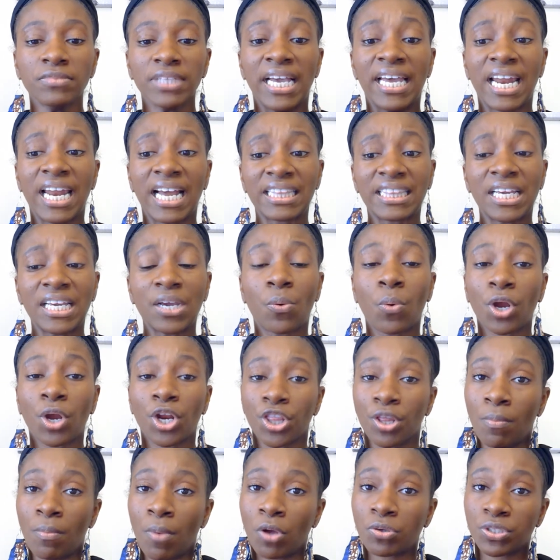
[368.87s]
And I think one
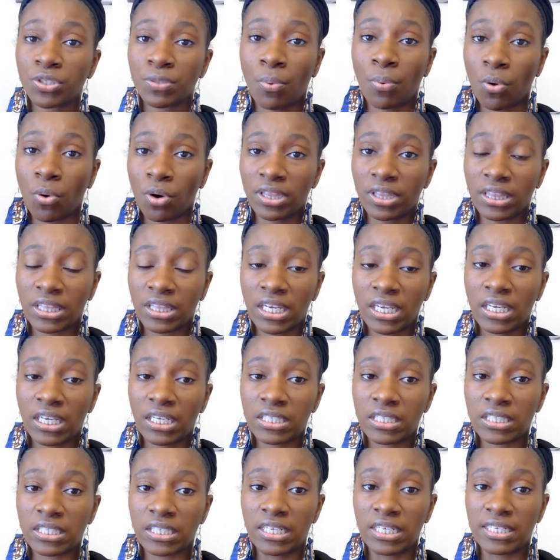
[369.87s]
of the most important
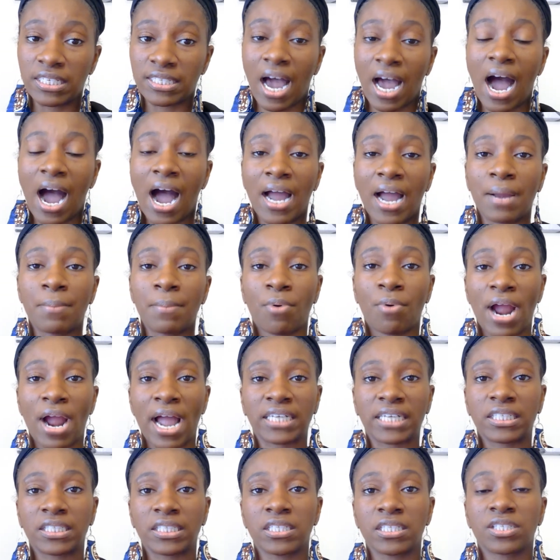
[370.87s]
things is I
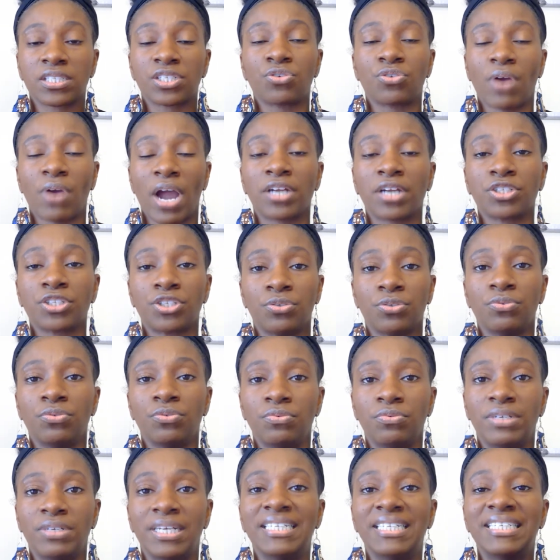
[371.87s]
practice
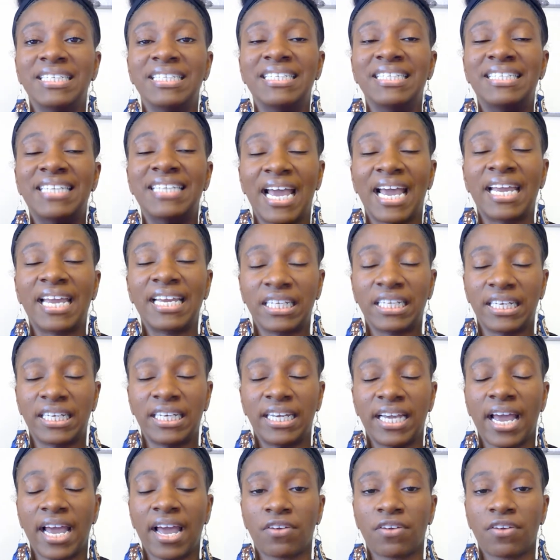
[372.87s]
gratitude daily.